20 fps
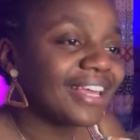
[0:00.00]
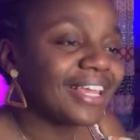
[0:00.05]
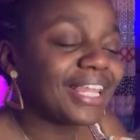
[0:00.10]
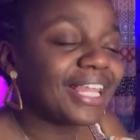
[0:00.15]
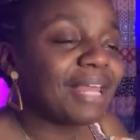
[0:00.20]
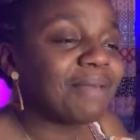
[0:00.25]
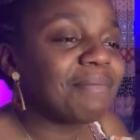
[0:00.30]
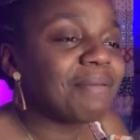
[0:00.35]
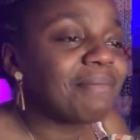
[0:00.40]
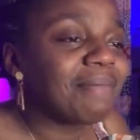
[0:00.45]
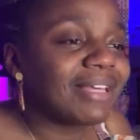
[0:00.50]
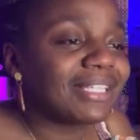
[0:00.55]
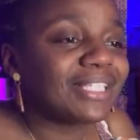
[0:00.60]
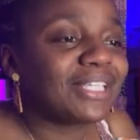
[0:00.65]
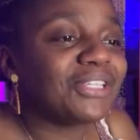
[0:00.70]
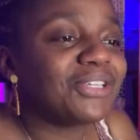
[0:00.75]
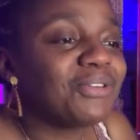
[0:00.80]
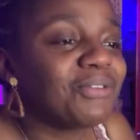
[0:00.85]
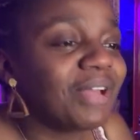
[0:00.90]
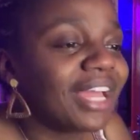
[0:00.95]
Let me
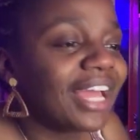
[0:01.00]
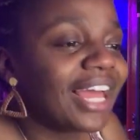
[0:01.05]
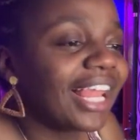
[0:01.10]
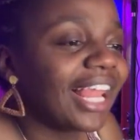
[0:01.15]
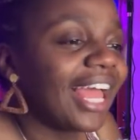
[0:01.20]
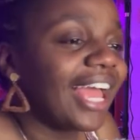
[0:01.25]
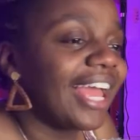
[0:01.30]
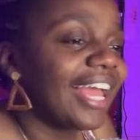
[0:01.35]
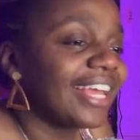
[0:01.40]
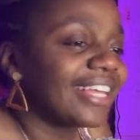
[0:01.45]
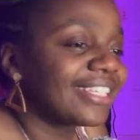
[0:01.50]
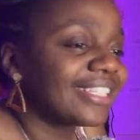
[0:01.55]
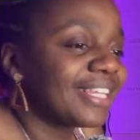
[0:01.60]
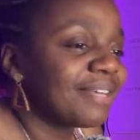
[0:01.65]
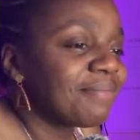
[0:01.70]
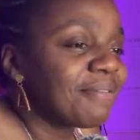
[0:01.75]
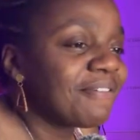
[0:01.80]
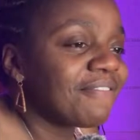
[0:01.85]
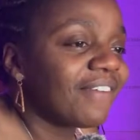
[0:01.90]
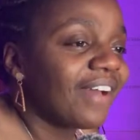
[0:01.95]
message you in class. Let
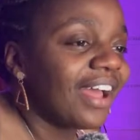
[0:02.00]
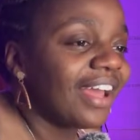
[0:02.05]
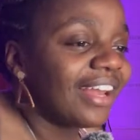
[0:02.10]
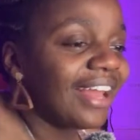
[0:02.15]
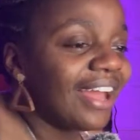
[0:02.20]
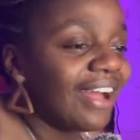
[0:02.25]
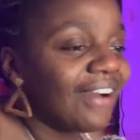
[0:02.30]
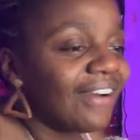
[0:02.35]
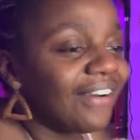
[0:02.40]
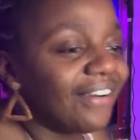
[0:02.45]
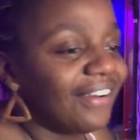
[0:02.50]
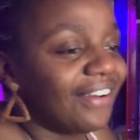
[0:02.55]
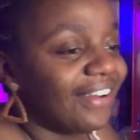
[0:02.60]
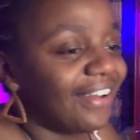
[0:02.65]
me find out.